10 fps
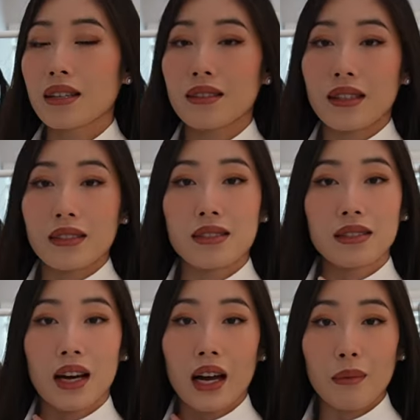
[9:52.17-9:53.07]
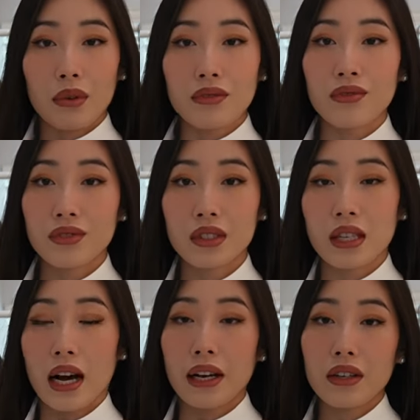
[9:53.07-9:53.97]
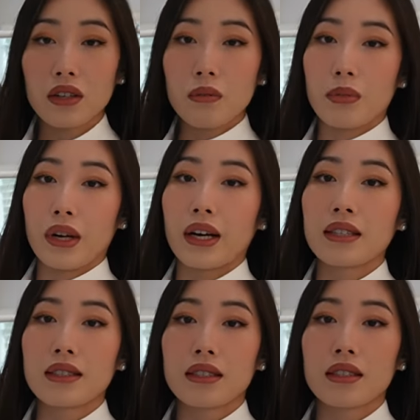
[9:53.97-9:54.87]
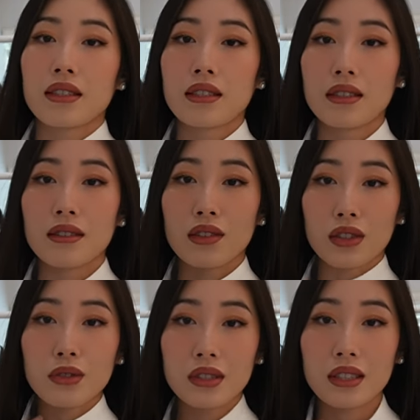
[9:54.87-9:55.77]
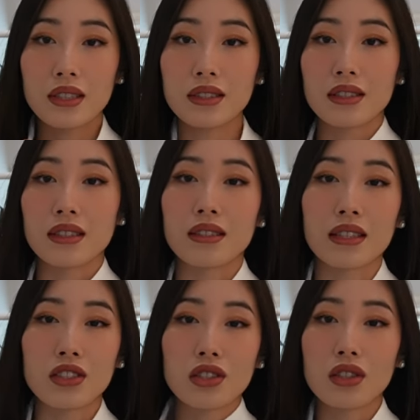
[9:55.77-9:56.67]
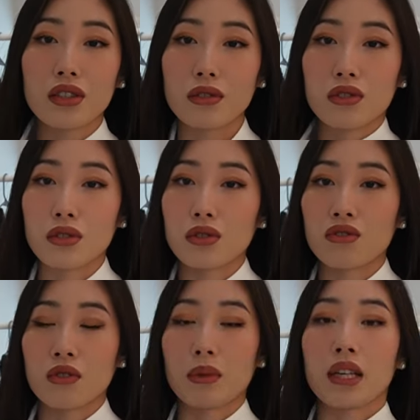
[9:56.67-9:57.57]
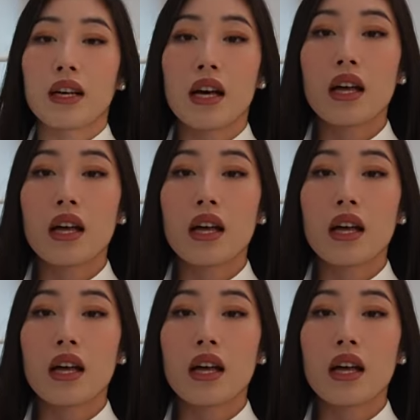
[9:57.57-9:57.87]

this type of style, but the looseness is, it's just a little too loose for me.